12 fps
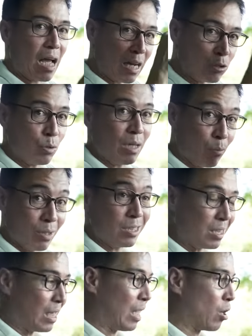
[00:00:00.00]
actually will
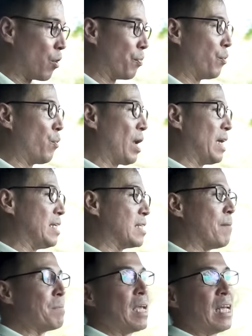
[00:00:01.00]
see it on the Raize.
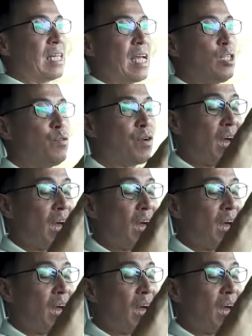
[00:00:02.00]
Then you've